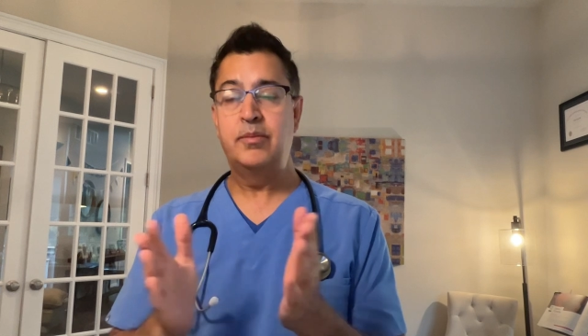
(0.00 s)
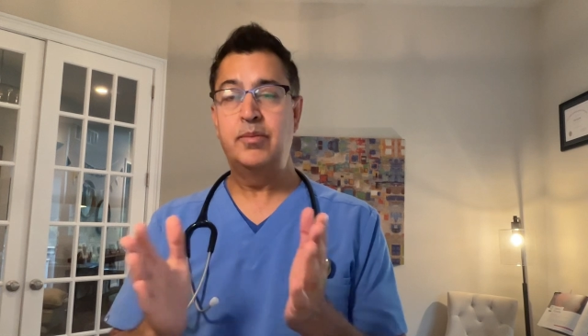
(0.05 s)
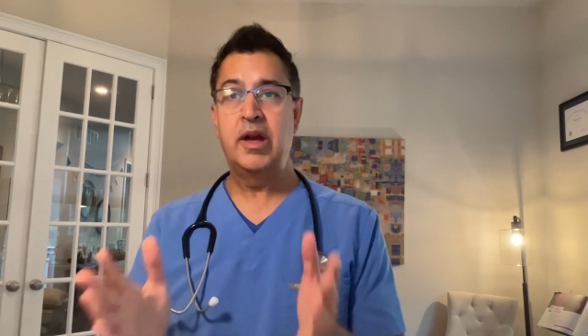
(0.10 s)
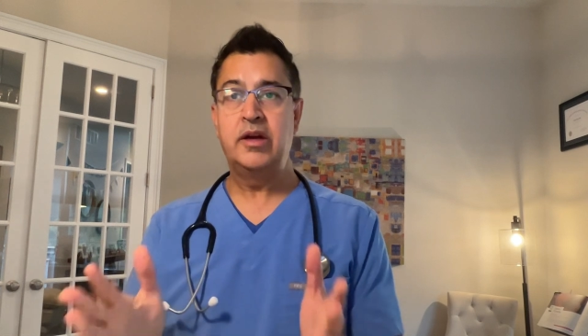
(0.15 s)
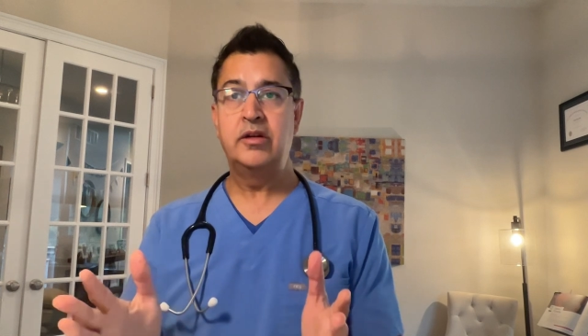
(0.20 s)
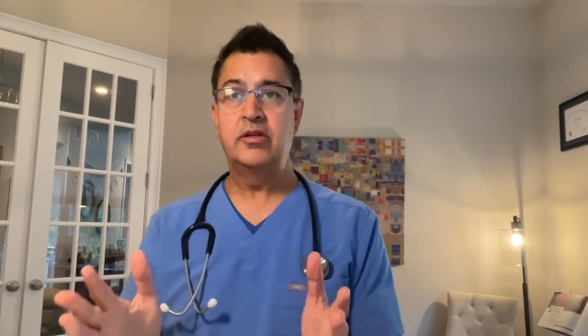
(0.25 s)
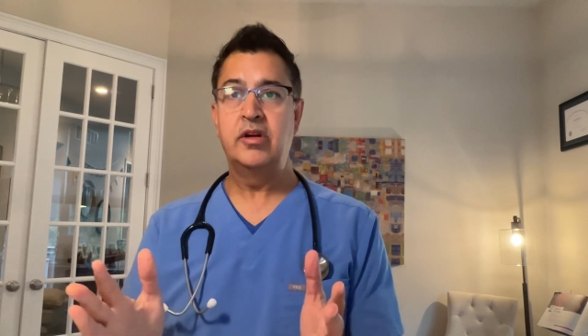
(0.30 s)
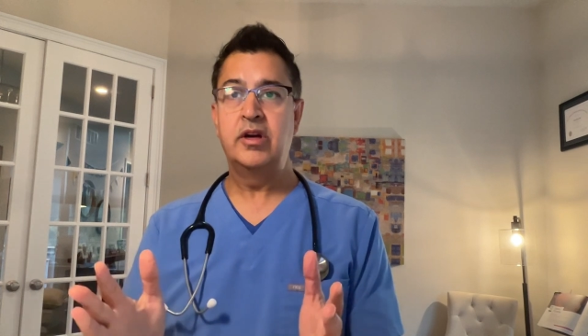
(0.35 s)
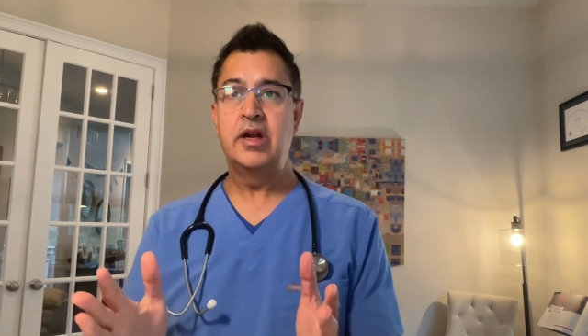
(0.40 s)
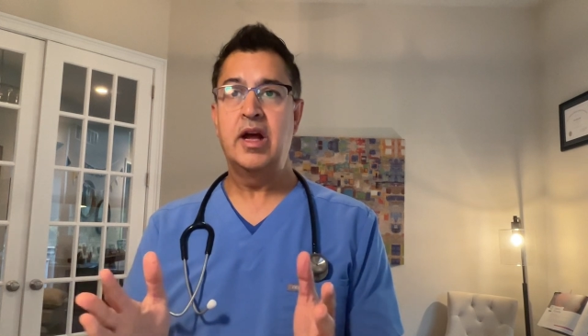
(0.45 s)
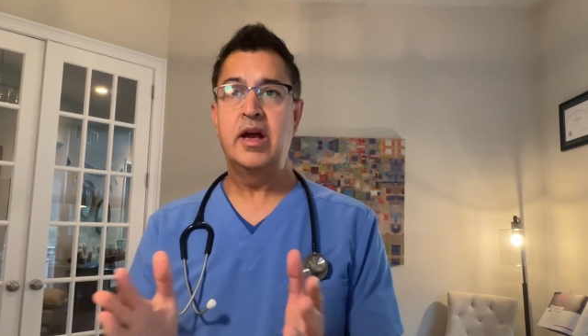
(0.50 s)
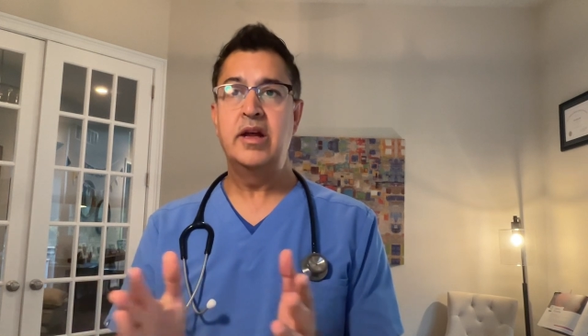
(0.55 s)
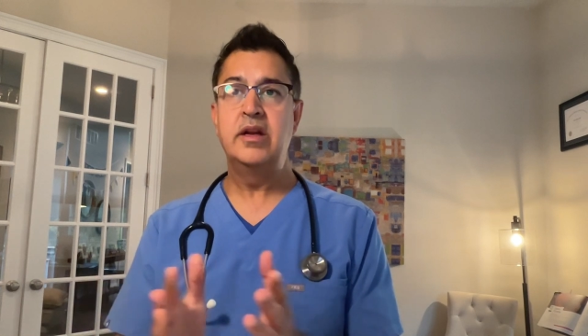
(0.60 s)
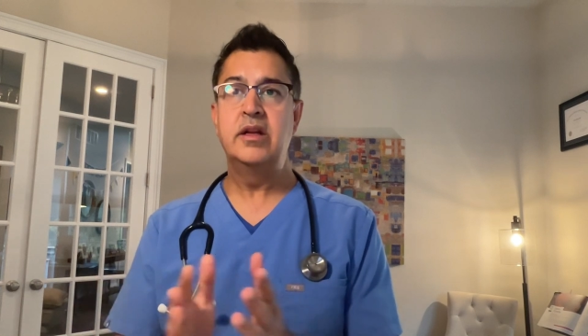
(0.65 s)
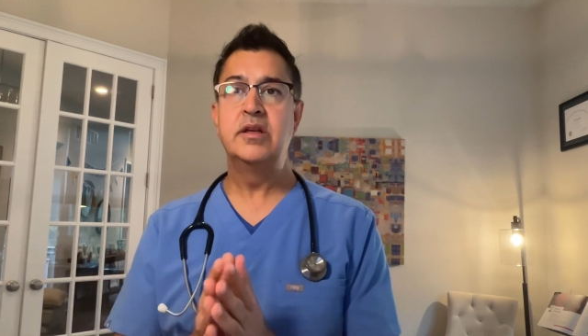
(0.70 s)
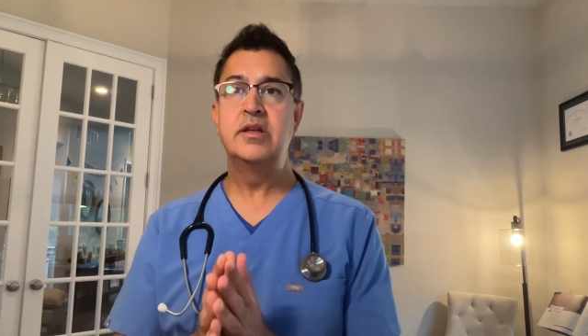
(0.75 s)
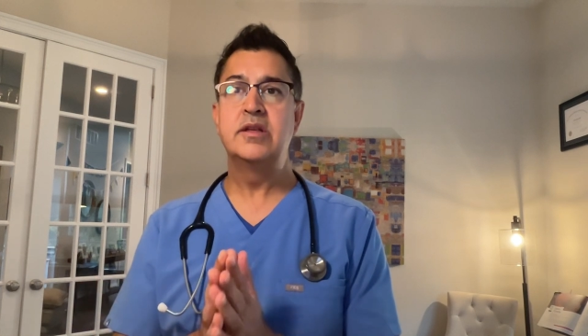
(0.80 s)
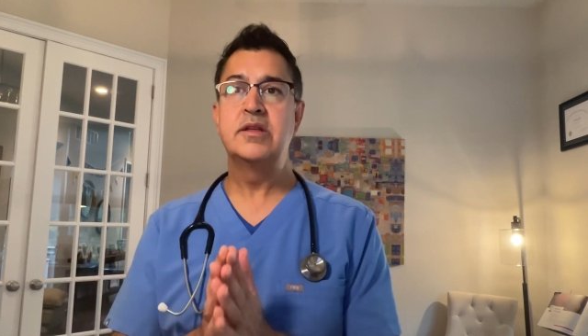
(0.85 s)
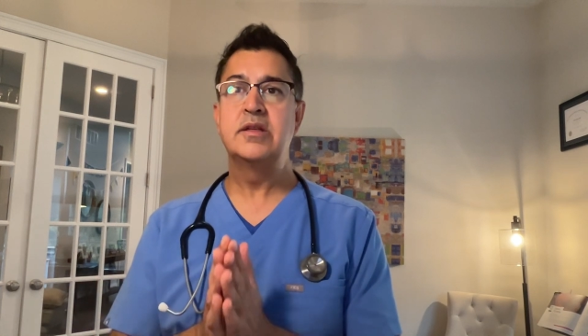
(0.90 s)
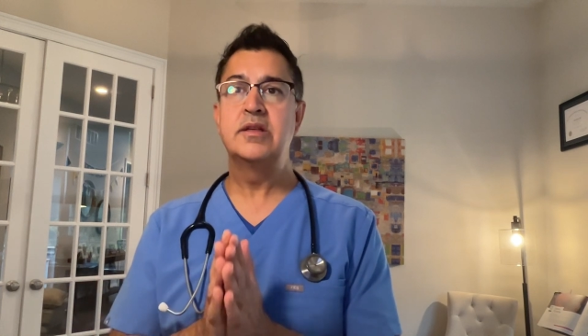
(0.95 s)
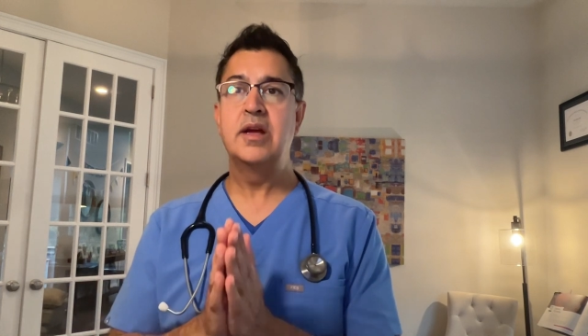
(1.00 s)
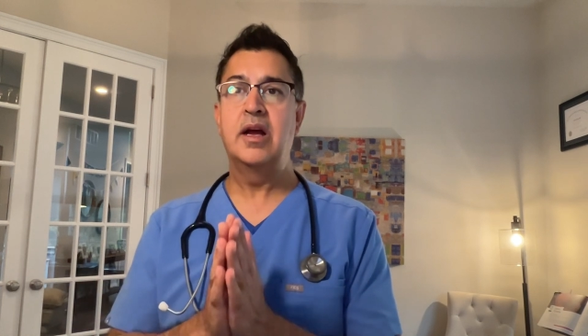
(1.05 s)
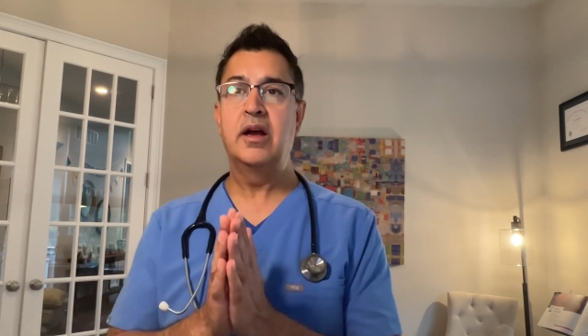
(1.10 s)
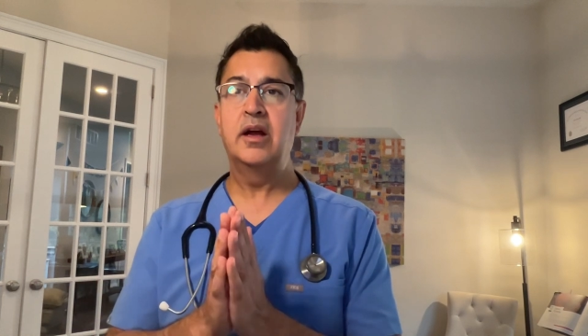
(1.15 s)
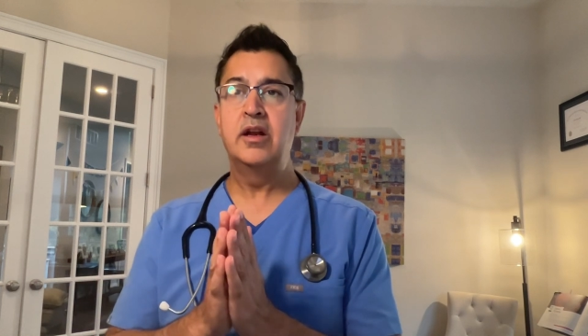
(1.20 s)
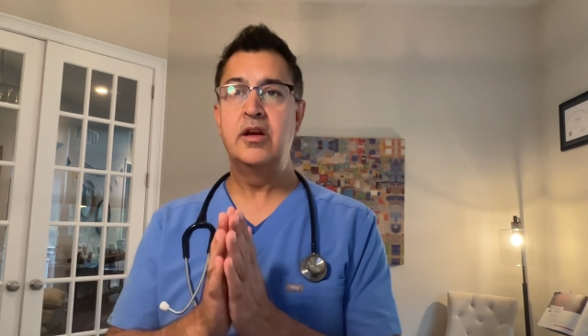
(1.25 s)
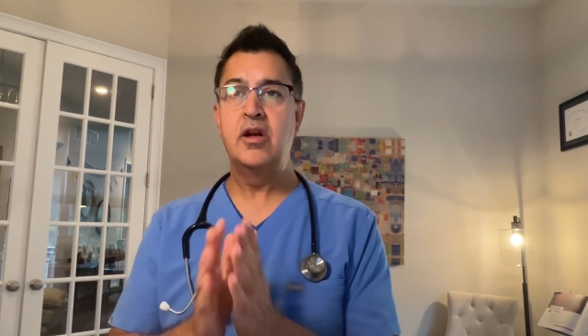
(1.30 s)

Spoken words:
pancreatitis,